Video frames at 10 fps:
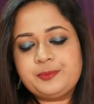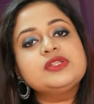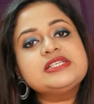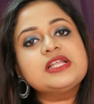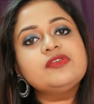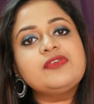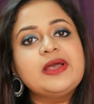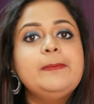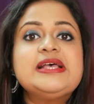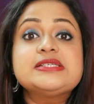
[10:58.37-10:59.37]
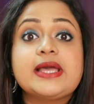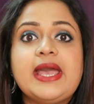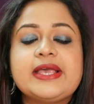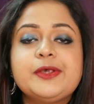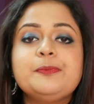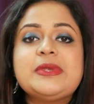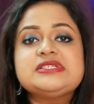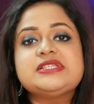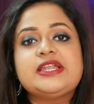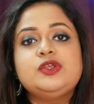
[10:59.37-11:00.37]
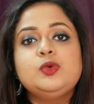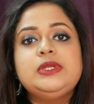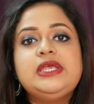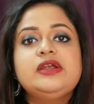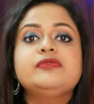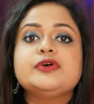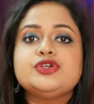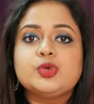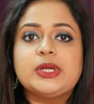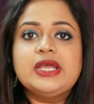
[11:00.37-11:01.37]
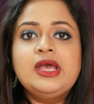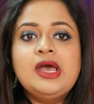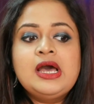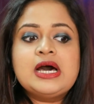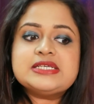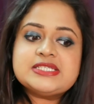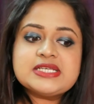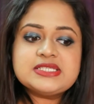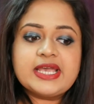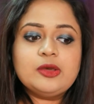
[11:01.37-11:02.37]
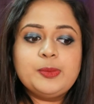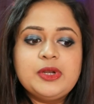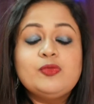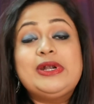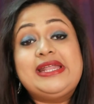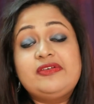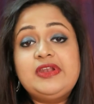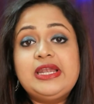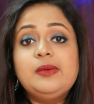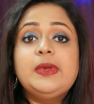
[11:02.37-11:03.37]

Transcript: So these are the 5 basic equipments that you need for shooting. A 6th equipment would definitely